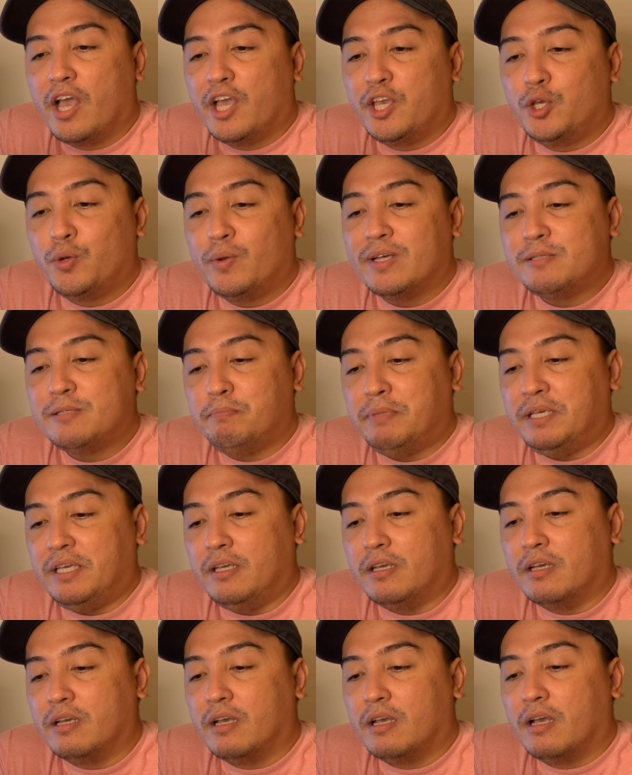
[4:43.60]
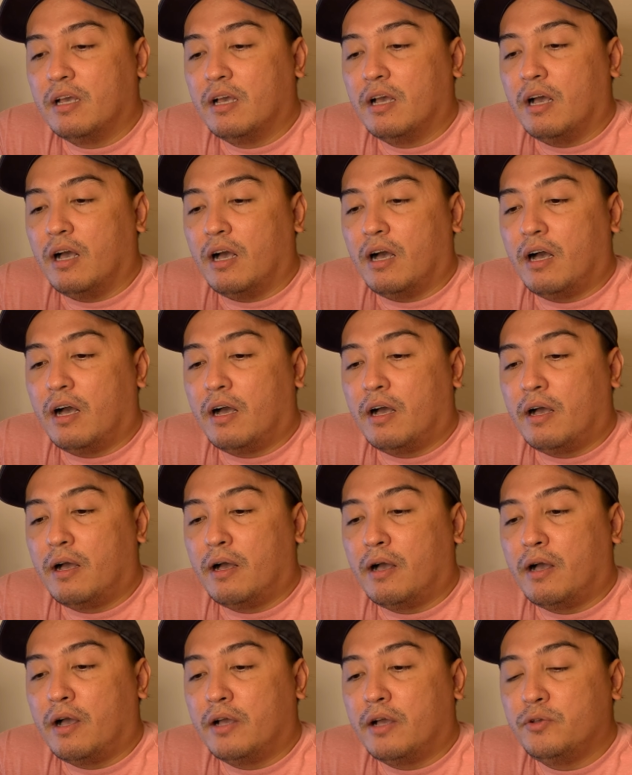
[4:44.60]
USB
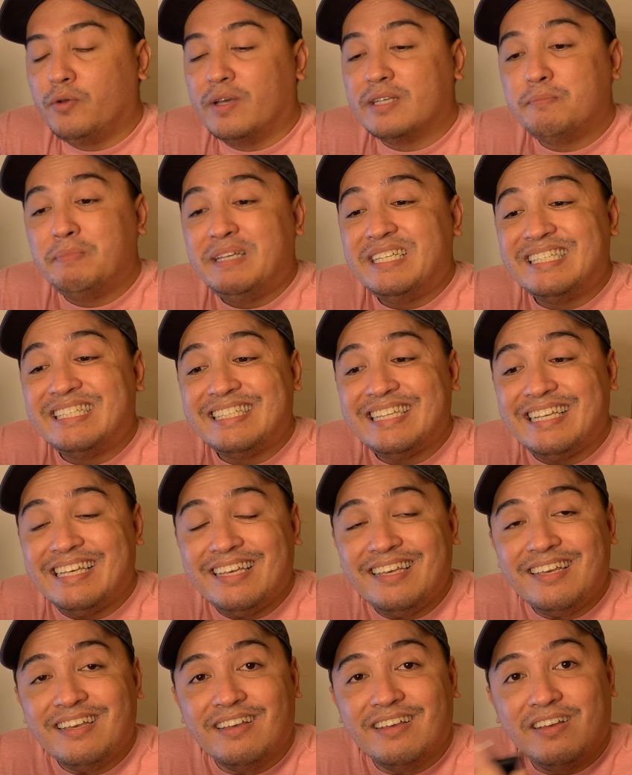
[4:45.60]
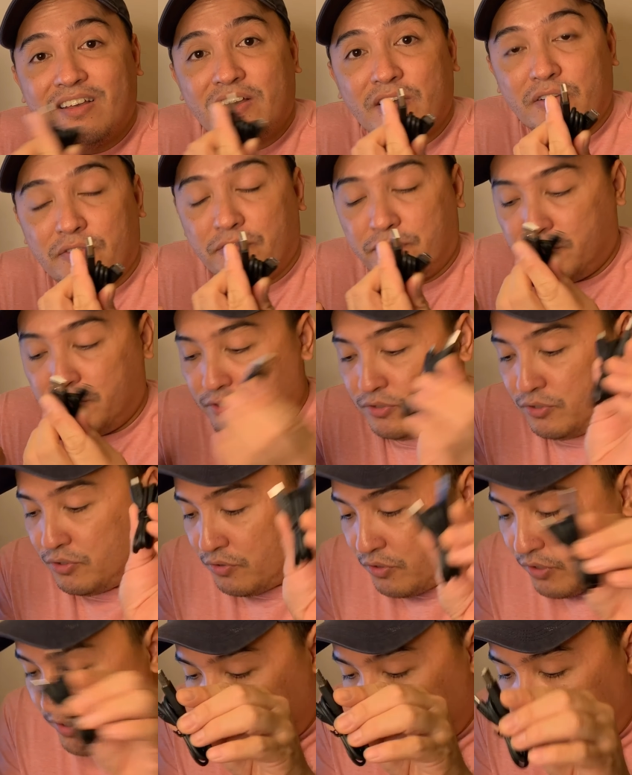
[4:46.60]
USB-C for you to
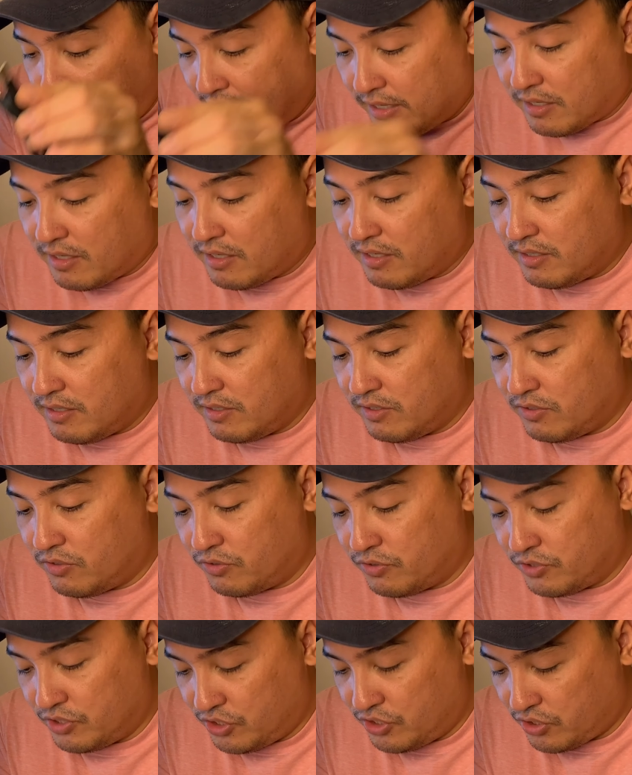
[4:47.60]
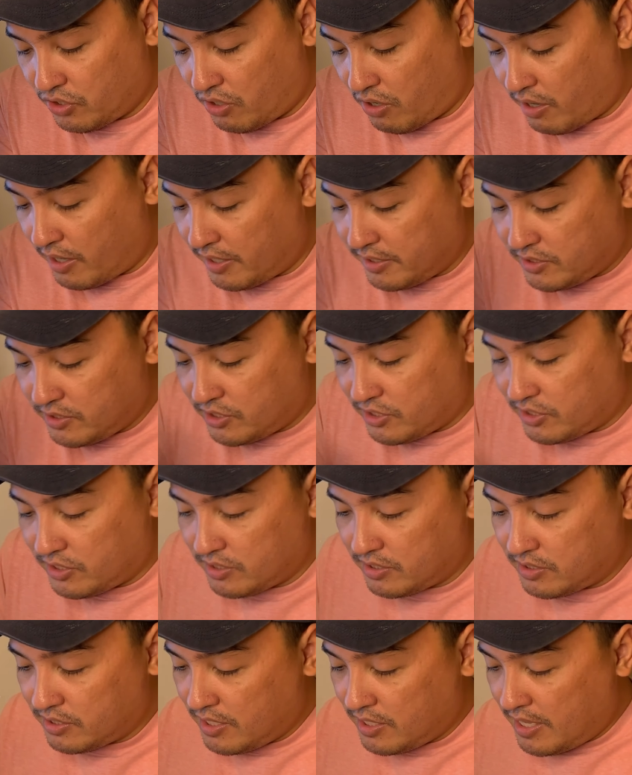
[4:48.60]
connect, charge.
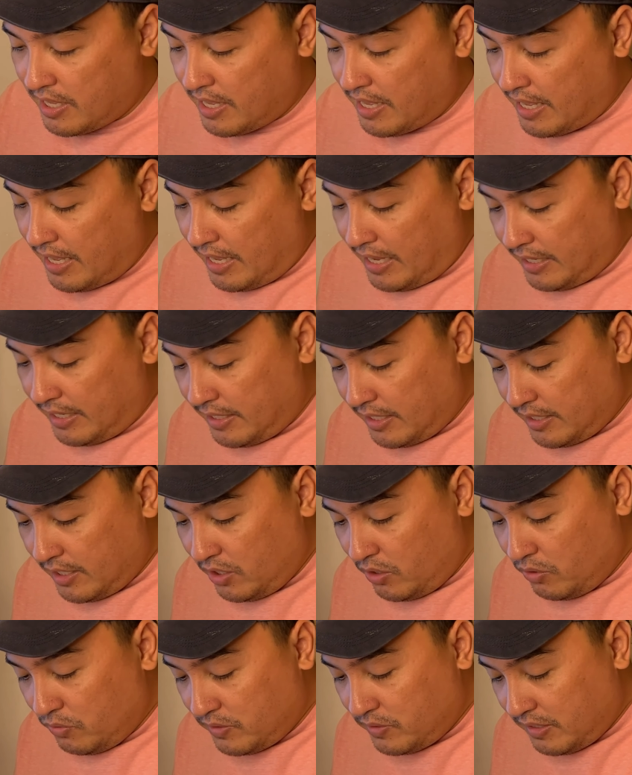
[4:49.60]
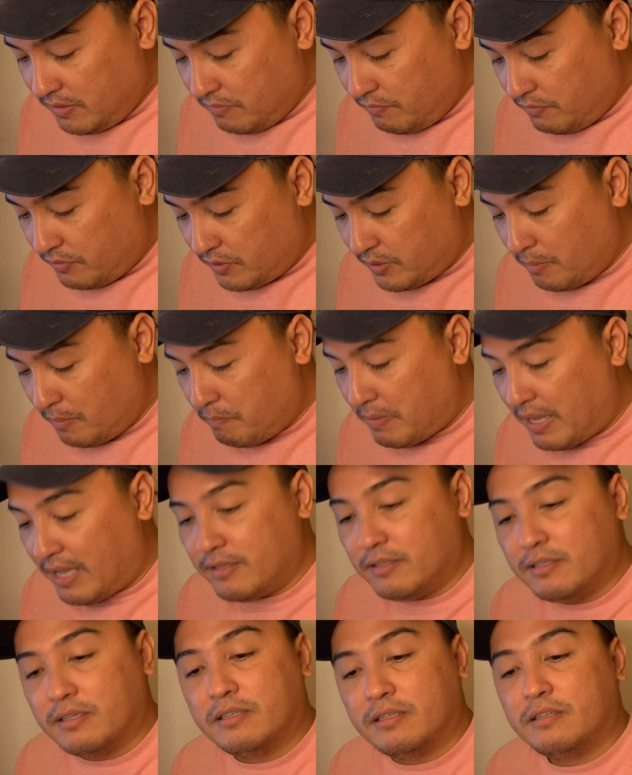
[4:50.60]
And then including for the
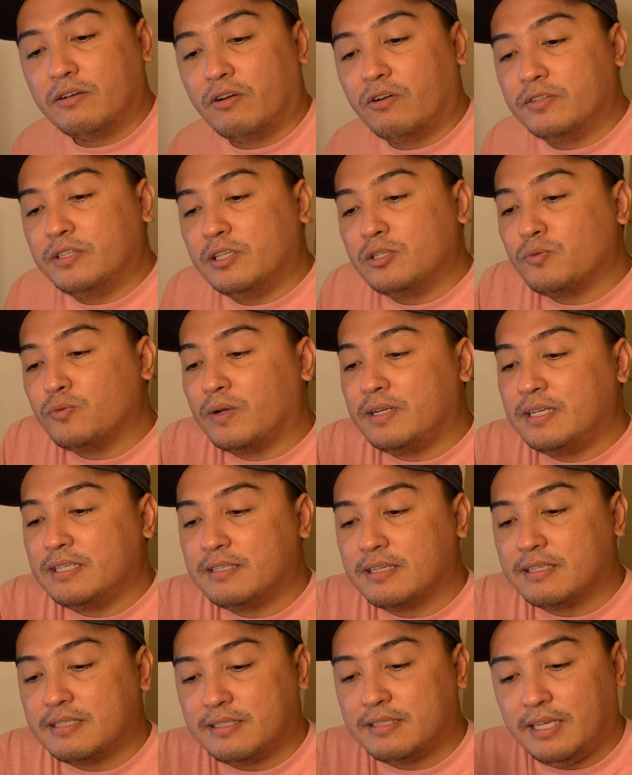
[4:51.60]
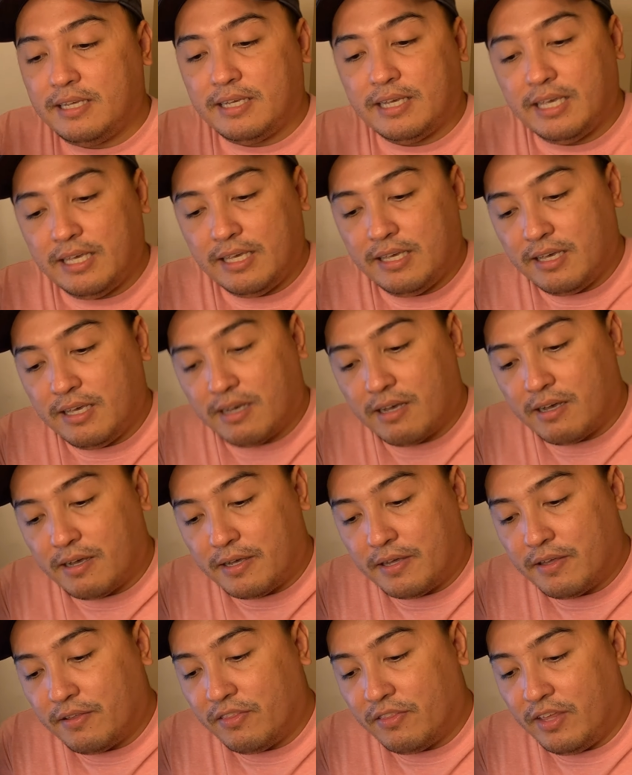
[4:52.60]
bundle, this one is a sticky
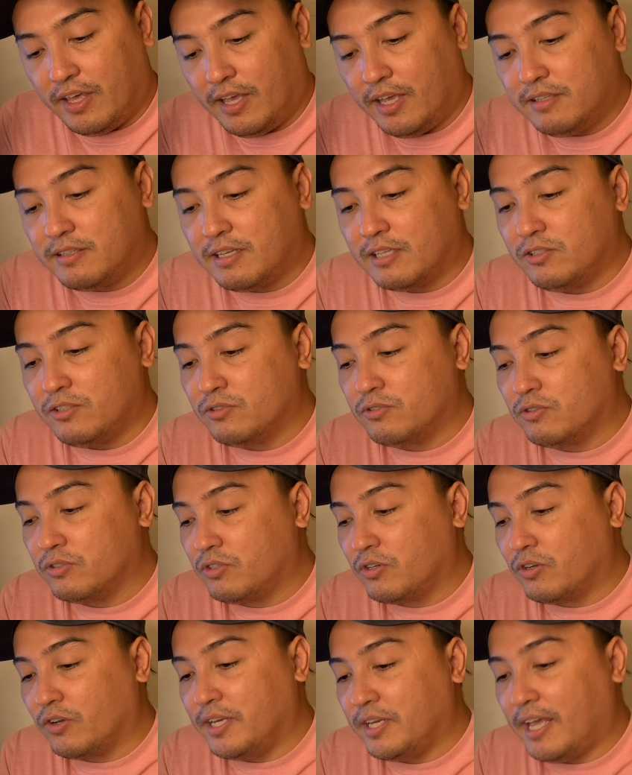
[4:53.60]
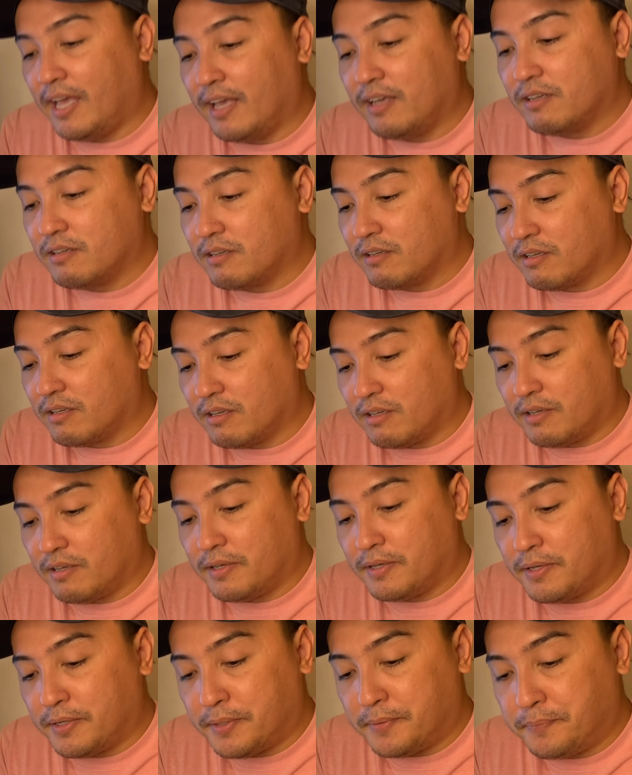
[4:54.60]
thing that you could connect
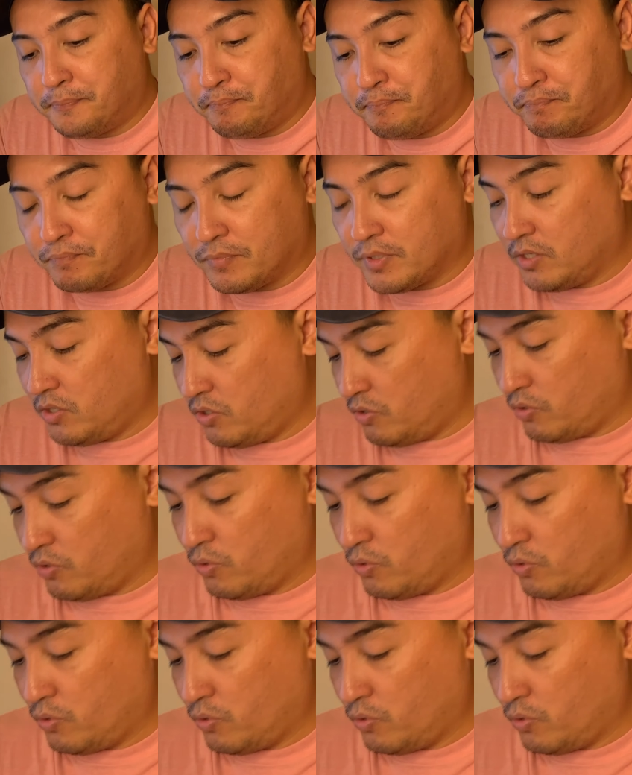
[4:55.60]
your